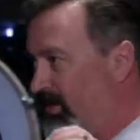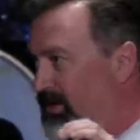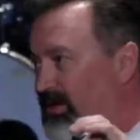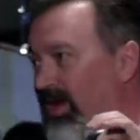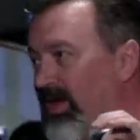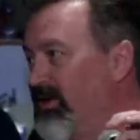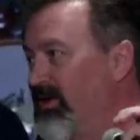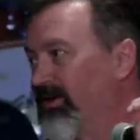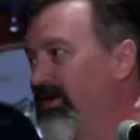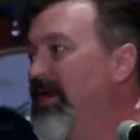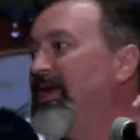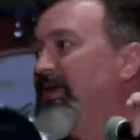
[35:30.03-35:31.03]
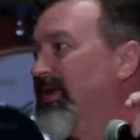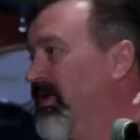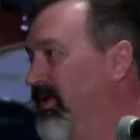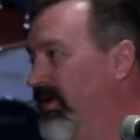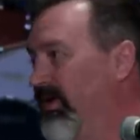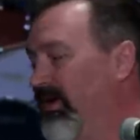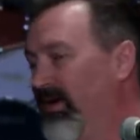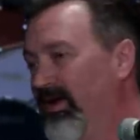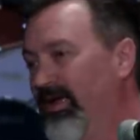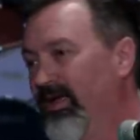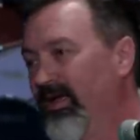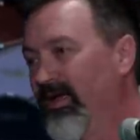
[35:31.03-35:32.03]
You're not going to agree.
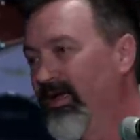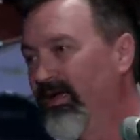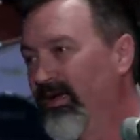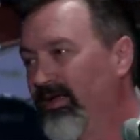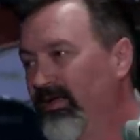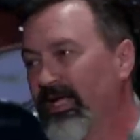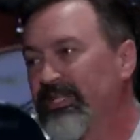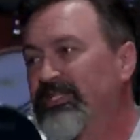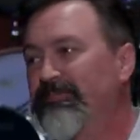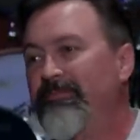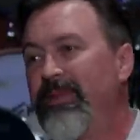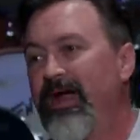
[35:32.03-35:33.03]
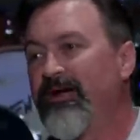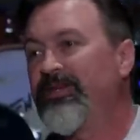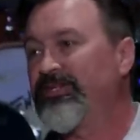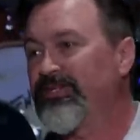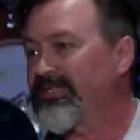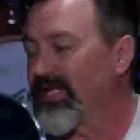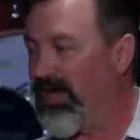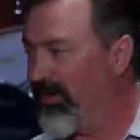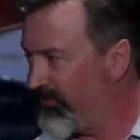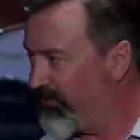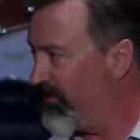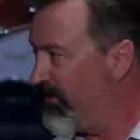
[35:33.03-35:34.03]
Unless you married
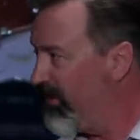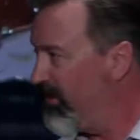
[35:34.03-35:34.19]
yourself,